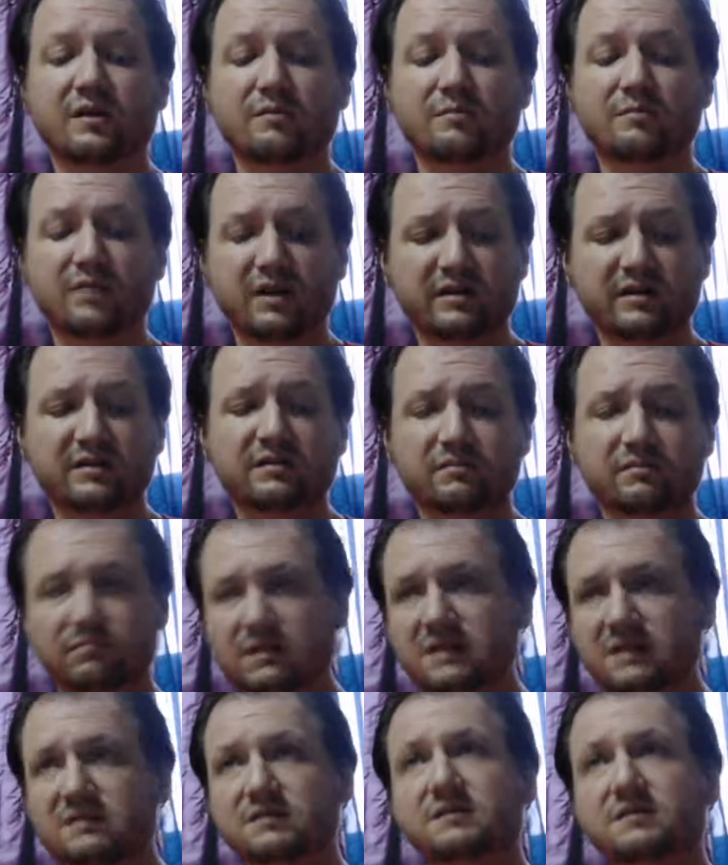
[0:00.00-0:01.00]
But
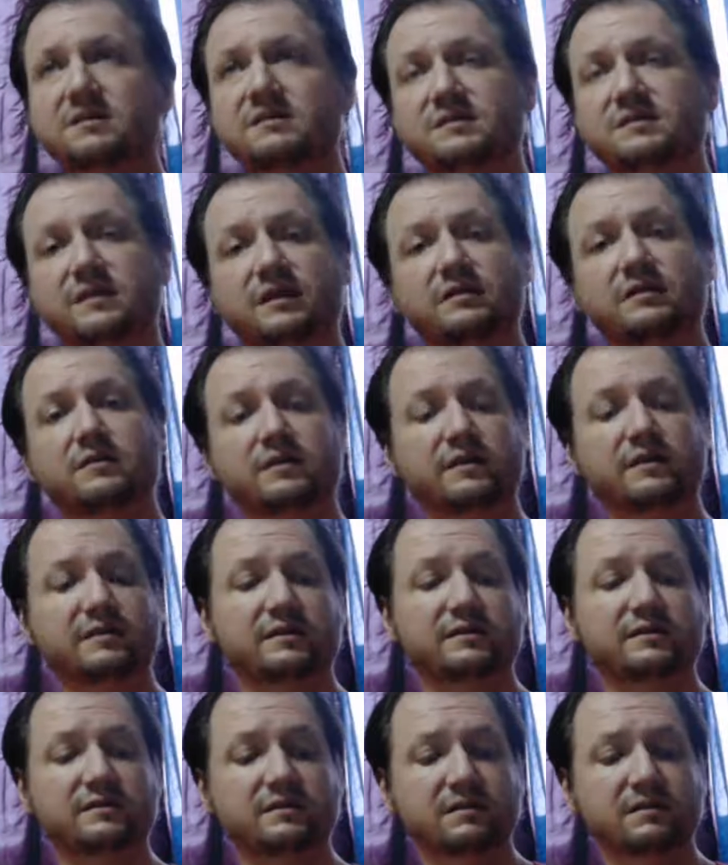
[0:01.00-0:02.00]
let's let's take a look at
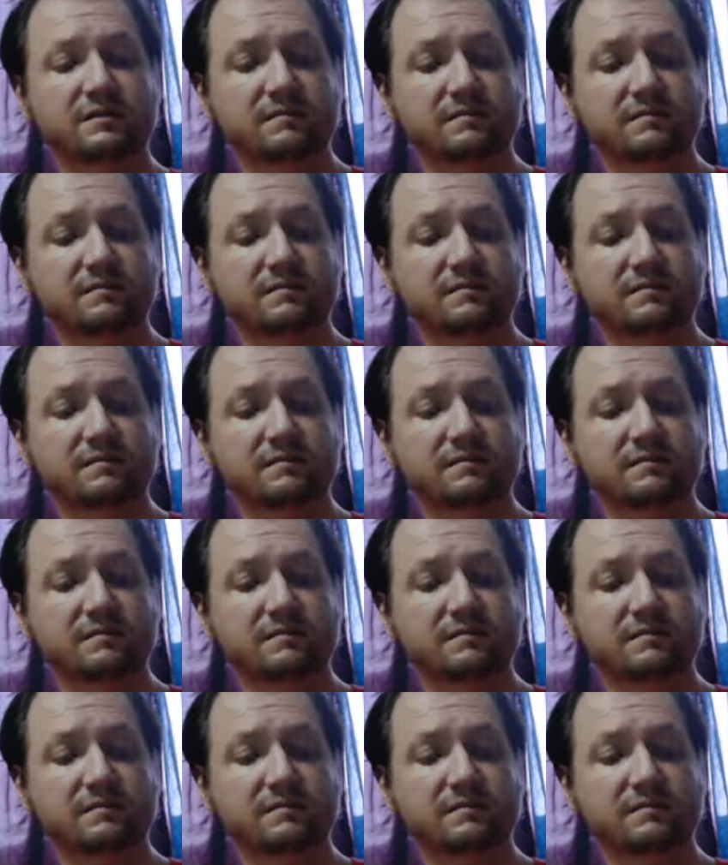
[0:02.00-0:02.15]
this.